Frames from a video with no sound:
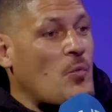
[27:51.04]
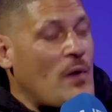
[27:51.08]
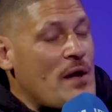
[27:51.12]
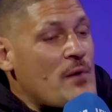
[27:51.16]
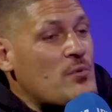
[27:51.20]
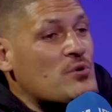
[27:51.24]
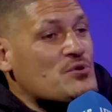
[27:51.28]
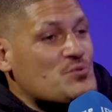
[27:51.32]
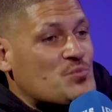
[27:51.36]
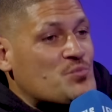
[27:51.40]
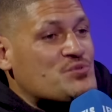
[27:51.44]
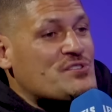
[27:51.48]

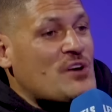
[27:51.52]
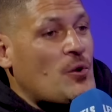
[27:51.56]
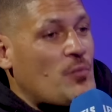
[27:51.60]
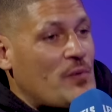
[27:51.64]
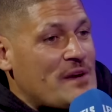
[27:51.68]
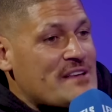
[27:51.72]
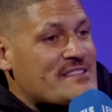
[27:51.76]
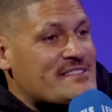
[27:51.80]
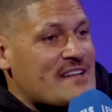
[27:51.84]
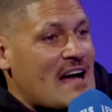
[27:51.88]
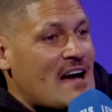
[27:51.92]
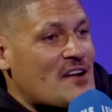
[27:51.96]

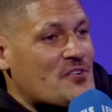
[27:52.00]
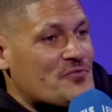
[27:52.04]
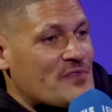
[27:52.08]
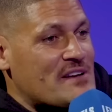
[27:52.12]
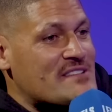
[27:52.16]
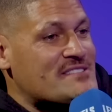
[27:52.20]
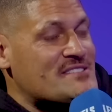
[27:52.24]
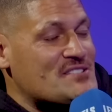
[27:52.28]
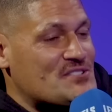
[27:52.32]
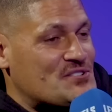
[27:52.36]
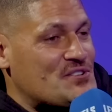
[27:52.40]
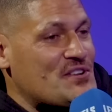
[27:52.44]
We started
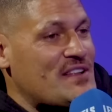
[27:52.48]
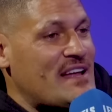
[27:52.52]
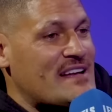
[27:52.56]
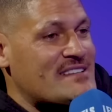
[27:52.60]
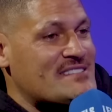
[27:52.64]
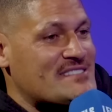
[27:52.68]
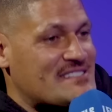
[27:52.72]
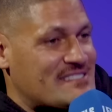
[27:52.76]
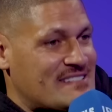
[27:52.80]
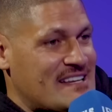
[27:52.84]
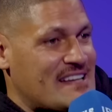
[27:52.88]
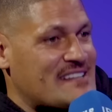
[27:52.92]
wrestling in
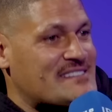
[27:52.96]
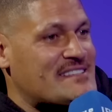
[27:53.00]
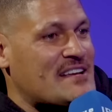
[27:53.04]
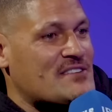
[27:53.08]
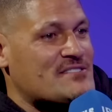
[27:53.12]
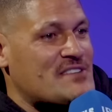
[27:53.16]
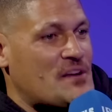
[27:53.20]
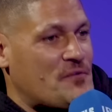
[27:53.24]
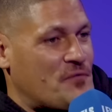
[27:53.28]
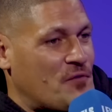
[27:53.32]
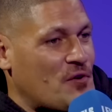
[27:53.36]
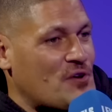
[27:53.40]
2006. That
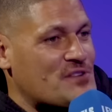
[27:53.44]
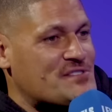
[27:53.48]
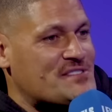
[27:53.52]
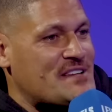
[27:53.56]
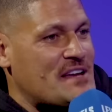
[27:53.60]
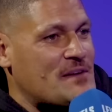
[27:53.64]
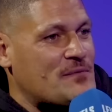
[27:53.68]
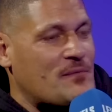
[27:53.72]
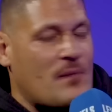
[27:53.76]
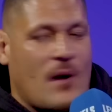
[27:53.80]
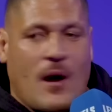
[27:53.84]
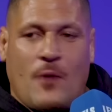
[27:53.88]
was our first
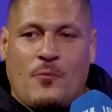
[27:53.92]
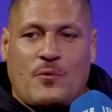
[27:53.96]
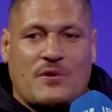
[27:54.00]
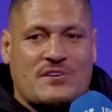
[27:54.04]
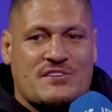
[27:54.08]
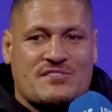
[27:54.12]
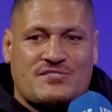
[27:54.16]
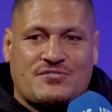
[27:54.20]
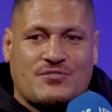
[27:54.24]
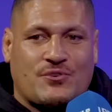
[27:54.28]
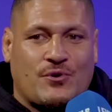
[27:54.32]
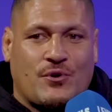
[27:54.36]
team. And we
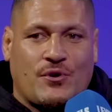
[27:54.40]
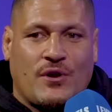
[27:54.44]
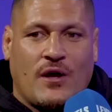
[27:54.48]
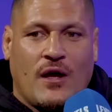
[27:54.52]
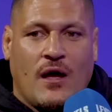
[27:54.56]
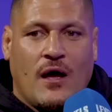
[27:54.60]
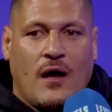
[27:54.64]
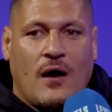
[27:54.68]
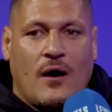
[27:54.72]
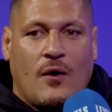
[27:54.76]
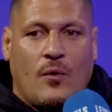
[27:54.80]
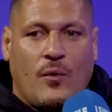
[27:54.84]
just thought,
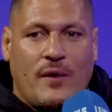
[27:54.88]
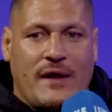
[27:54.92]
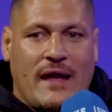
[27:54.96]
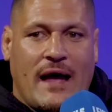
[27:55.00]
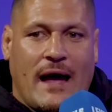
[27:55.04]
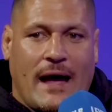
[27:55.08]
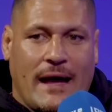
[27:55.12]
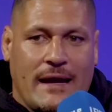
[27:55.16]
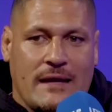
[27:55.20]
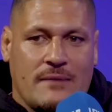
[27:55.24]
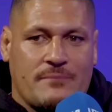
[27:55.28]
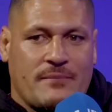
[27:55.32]
we
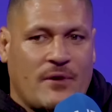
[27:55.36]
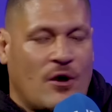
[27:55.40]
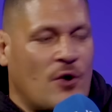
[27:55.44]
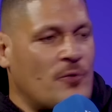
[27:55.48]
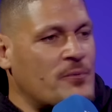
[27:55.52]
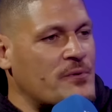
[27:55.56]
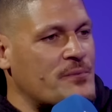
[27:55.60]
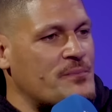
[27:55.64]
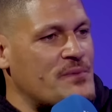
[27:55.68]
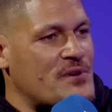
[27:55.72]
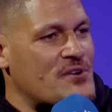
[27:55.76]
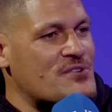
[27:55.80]
hate
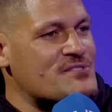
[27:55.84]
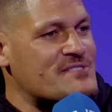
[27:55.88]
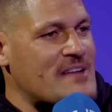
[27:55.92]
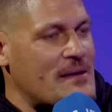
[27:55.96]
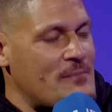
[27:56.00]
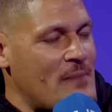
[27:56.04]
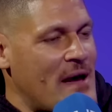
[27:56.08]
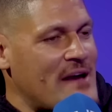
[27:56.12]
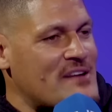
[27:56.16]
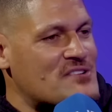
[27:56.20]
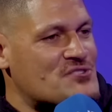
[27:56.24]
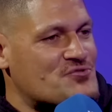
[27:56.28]
Melbourne because they
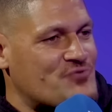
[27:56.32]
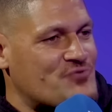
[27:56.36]
made us